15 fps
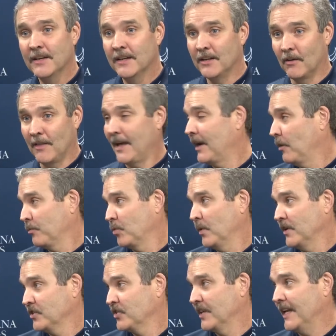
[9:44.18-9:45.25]
you know, that helped win
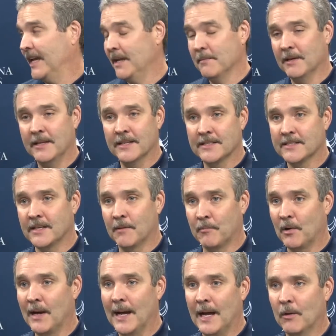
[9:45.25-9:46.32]
us the game against
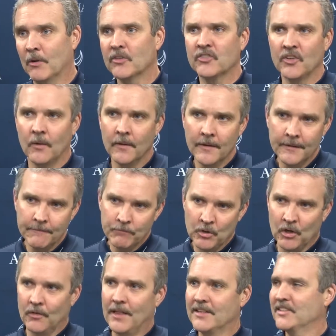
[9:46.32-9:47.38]
Upper Iowa. So, you
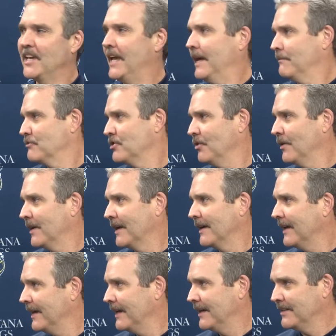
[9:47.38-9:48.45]
know, that's Cam's doing
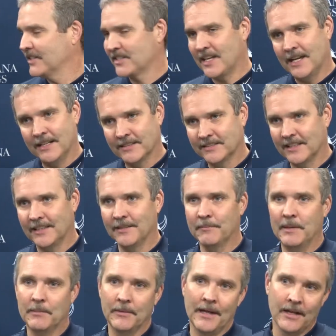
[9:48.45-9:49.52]
again, and just kind of settling
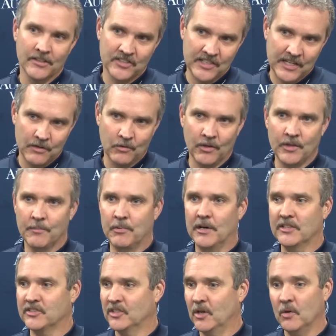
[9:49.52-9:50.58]
people down, saying run the
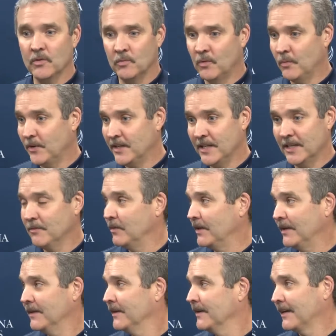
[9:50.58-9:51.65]
press O, and when we did,
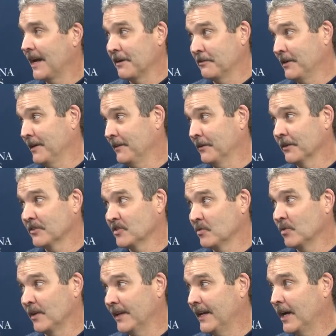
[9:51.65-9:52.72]
we got great looks and
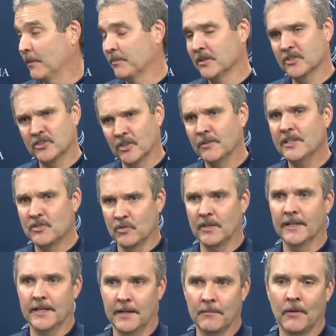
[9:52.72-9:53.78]
really helped us. So he's
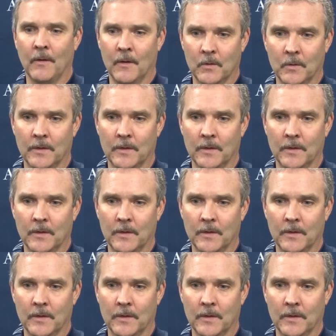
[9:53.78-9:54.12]
really come a long way.